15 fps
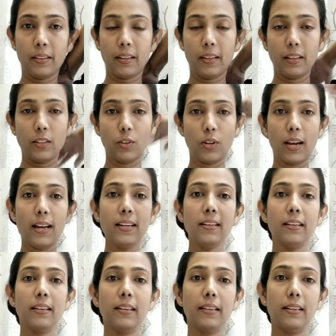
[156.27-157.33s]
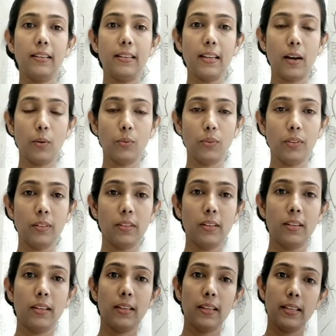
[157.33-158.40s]
Get your hand down.
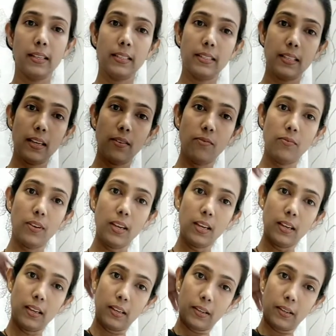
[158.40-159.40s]
Same way,